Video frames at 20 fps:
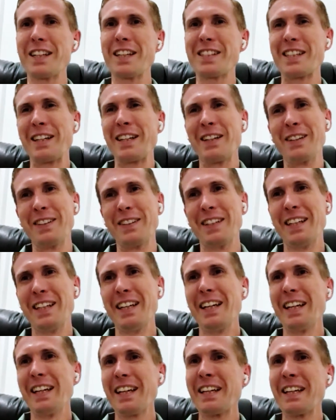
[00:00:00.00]
So,
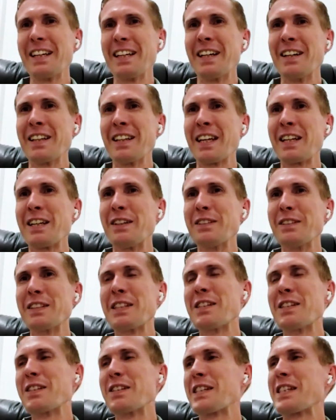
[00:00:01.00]
they don't
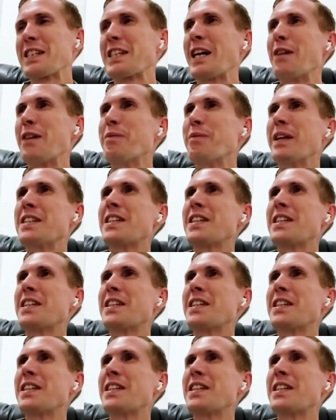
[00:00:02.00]
usually stop me.